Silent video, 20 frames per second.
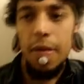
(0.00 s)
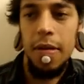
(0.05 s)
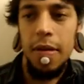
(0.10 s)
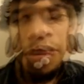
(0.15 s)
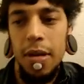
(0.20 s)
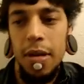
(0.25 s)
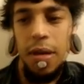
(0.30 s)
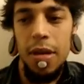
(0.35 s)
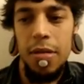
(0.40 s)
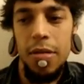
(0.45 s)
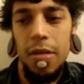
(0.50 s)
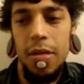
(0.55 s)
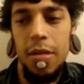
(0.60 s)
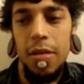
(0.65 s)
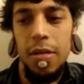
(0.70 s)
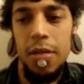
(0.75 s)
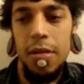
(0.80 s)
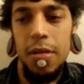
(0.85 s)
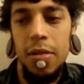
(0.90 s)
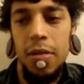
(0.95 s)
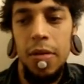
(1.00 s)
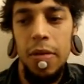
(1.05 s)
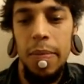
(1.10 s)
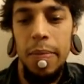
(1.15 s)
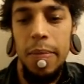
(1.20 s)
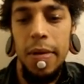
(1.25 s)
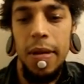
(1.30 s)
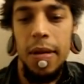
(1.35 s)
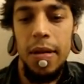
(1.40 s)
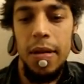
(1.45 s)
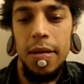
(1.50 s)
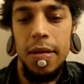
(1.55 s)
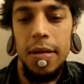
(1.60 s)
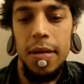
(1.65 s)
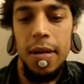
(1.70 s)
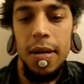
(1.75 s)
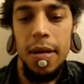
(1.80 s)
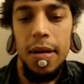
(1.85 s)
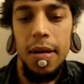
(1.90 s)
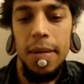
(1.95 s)
is a little bit.
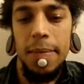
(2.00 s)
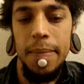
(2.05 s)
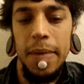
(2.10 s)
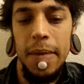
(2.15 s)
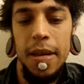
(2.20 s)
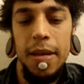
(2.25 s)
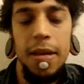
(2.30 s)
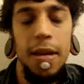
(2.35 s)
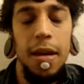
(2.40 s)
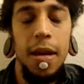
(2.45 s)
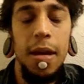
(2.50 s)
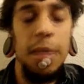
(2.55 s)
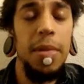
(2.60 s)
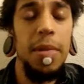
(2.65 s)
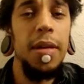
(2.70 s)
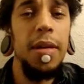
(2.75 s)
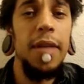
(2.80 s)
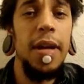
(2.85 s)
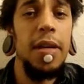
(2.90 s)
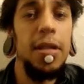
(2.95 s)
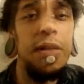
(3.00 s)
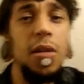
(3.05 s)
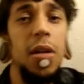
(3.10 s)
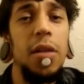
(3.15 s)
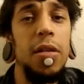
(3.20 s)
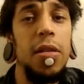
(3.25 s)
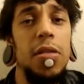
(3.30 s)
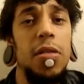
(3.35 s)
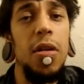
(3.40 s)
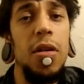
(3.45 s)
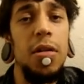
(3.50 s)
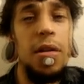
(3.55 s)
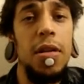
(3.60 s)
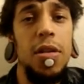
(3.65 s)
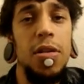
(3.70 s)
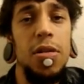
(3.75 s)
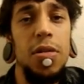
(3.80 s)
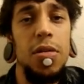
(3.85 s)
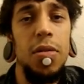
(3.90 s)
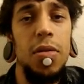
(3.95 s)
I believe it has a lot of scar
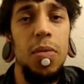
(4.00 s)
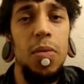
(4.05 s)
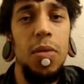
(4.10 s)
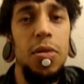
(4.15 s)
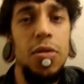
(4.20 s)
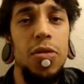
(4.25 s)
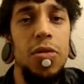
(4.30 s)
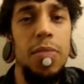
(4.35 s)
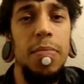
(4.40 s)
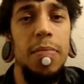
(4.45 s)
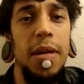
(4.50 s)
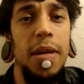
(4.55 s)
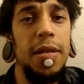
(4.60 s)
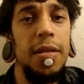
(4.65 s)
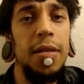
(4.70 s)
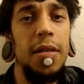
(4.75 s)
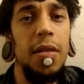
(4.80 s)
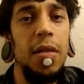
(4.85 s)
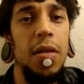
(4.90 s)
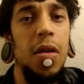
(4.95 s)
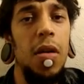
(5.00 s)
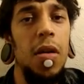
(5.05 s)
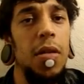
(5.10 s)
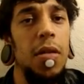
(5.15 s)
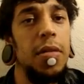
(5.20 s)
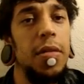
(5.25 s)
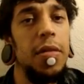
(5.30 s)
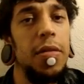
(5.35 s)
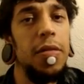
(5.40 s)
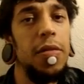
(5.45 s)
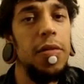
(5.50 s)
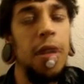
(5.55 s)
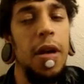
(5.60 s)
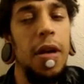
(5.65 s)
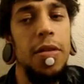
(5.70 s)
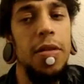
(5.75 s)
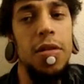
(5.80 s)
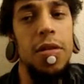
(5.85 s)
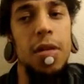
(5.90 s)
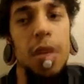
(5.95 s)
tissue, which makes it hard to
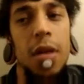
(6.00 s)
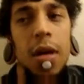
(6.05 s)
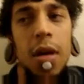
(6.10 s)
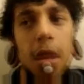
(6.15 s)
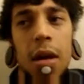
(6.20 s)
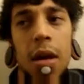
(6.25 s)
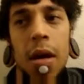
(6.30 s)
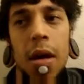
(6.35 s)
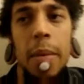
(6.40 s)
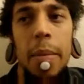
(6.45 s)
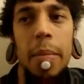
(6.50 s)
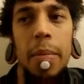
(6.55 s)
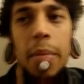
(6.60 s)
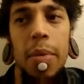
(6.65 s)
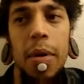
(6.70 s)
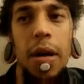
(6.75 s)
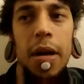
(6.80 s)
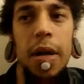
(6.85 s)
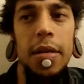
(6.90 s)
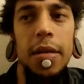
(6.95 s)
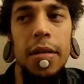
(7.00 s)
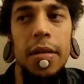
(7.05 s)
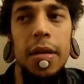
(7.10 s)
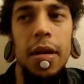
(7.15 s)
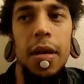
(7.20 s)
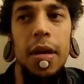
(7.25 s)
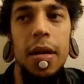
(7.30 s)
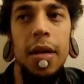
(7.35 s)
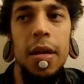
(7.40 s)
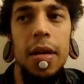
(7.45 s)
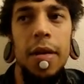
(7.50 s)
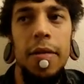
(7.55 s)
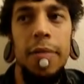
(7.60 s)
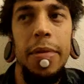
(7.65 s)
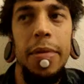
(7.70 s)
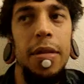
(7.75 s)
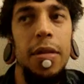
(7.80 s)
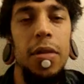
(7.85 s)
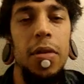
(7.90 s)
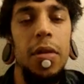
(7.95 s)
stretch. But I've
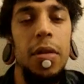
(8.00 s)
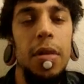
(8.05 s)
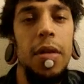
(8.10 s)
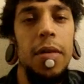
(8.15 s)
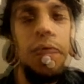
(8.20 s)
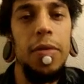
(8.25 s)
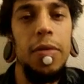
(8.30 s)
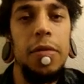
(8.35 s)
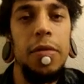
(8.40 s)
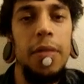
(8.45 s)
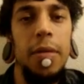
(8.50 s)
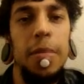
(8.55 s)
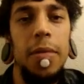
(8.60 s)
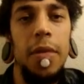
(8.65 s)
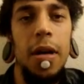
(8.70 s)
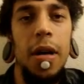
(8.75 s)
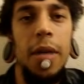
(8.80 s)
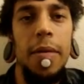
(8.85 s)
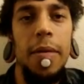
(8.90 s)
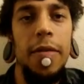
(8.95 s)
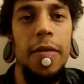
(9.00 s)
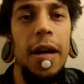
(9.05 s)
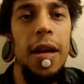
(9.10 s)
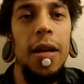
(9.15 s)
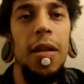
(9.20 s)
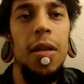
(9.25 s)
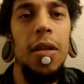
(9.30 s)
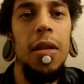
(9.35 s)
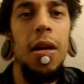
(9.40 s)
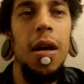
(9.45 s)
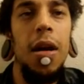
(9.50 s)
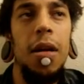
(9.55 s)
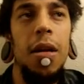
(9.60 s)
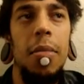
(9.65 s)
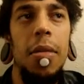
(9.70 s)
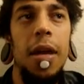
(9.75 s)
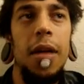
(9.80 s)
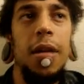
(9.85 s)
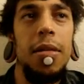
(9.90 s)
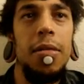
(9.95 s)
been doing it for some time. I've had a lot of
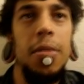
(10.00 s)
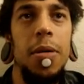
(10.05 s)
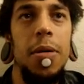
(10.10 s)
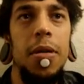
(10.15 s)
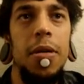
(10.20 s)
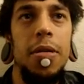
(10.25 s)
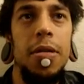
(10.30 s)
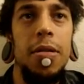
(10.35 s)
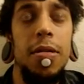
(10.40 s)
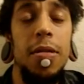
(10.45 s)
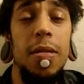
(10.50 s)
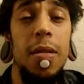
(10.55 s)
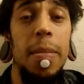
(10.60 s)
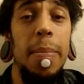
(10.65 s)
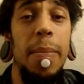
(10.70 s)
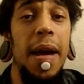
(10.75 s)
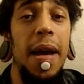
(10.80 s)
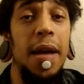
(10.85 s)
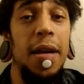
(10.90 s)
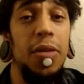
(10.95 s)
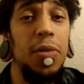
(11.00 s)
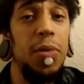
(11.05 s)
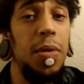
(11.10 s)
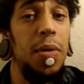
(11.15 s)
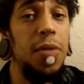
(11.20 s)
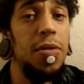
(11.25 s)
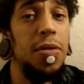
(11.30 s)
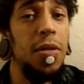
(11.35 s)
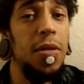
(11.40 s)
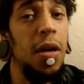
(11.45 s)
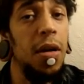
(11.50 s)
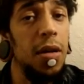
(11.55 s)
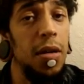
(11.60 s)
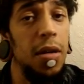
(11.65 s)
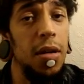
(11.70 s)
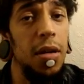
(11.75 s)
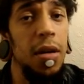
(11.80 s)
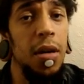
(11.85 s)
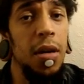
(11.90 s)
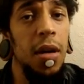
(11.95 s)
bad experiences in the past when I was
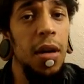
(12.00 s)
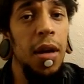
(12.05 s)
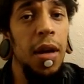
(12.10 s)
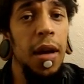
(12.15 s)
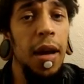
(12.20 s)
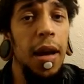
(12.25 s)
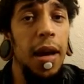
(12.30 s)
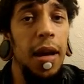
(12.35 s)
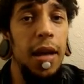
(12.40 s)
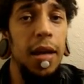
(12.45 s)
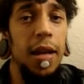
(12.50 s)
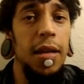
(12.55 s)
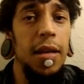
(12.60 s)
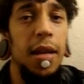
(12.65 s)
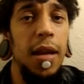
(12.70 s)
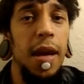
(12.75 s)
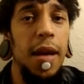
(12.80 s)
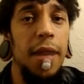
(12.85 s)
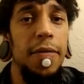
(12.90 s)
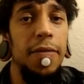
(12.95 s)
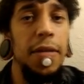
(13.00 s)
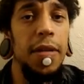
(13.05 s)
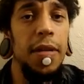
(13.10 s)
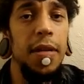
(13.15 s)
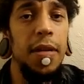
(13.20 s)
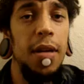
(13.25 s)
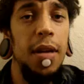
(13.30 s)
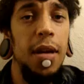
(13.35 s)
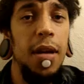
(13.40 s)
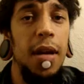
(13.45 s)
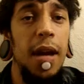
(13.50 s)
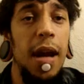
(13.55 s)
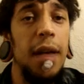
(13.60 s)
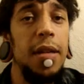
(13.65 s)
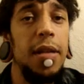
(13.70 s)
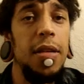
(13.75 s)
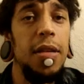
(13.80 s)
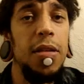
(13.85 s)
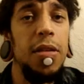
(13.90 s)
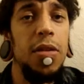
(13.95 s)
younger, and I didn't have
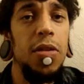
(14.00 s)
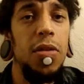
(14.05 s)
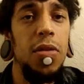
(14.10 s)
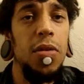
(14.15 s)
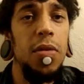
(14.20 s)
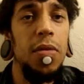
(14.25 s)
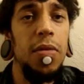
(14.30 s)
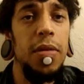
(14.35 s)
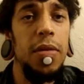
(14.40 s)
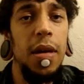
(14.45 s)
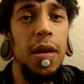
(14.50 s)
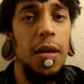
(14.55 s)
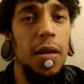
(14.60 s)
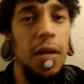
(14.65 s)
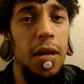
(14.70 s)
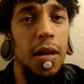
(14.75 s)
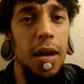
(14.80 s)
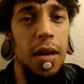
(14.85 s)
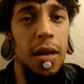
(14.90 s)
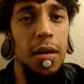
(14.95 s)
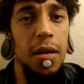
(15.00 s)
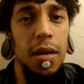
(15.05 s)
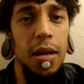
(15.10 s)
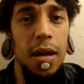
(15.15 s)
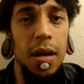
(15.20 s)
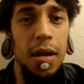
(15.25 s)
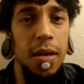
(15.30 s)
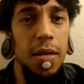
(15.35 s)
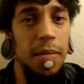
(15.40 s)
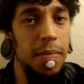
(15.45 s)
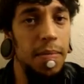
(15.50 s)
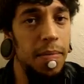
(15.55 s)
access to the internet and